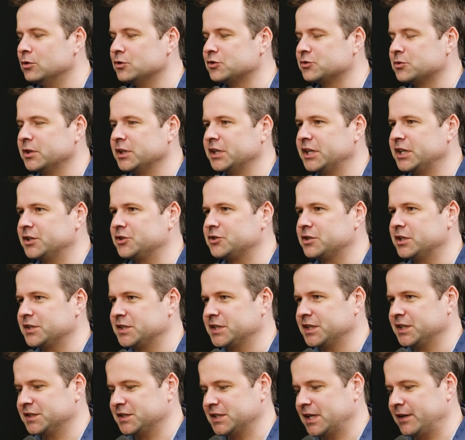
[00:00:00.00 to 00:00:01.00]
it was really
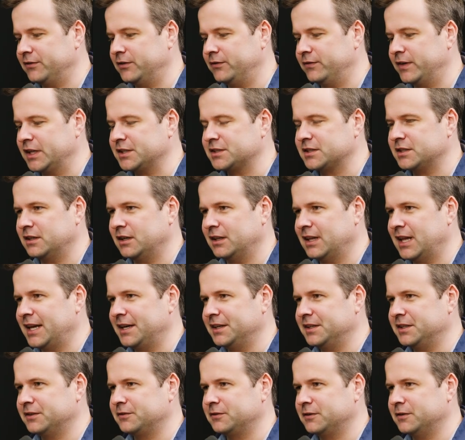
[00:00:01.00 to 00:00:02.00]
interesting because I've invested in a lot
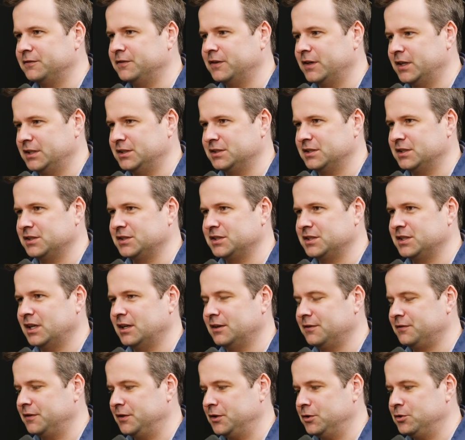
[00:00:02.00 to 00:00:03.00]
of different funds and
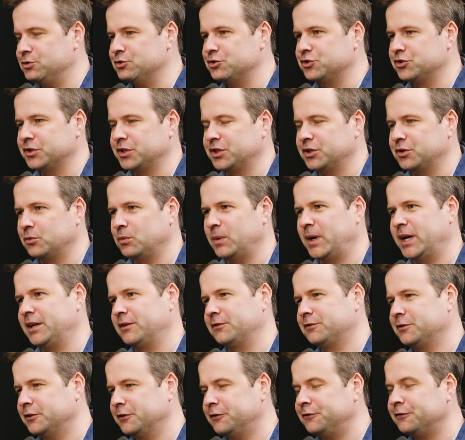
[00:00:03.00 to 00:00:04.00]
stuff, and usually you're waiting
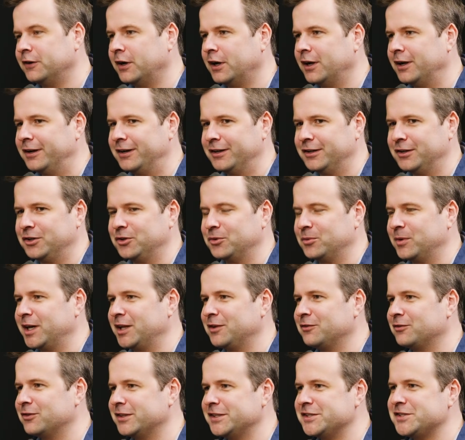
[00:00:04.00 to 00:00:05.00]
for the fund and you're
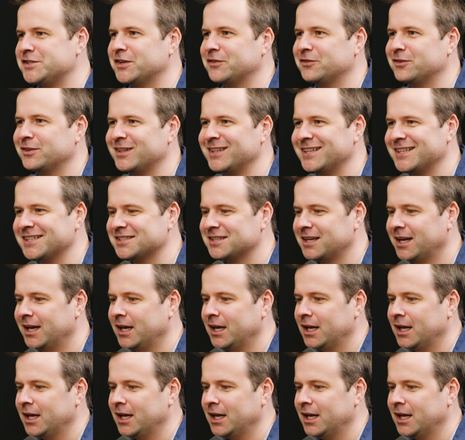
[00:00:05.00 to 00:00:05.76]
waiting for these different things.